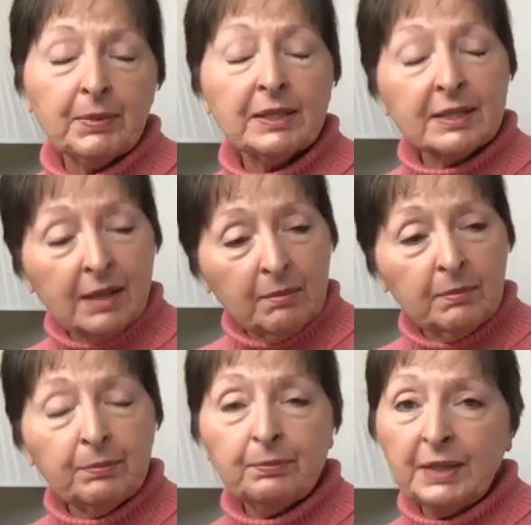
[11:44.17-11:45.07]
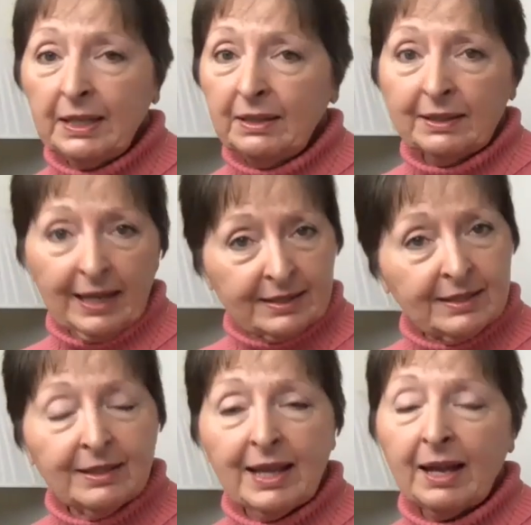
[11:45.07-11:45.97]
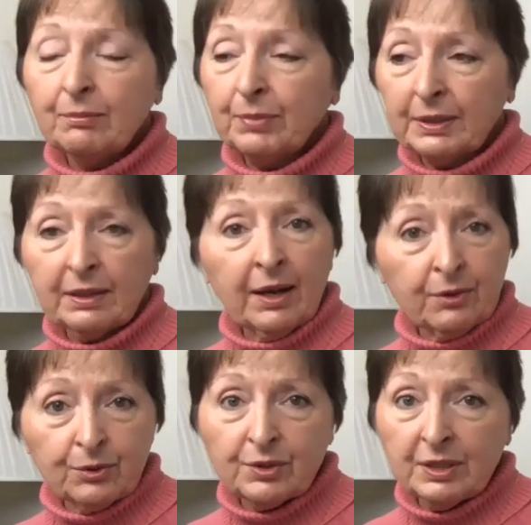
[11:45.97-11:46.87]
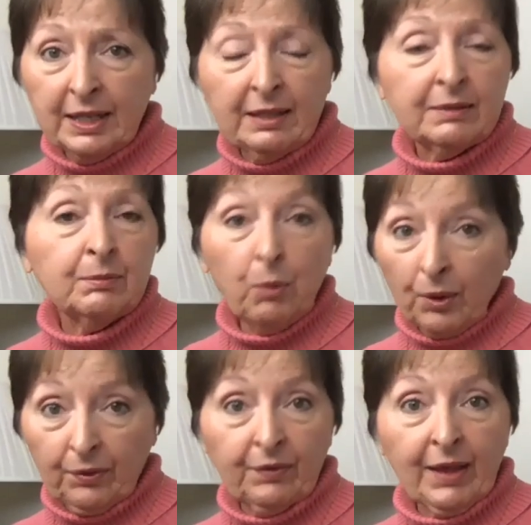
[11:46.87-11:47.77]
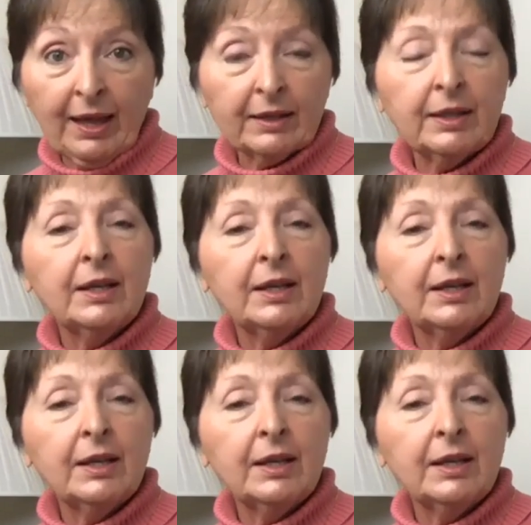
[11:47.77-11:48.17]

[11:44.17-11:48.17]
and some need less than that, but others need more than that.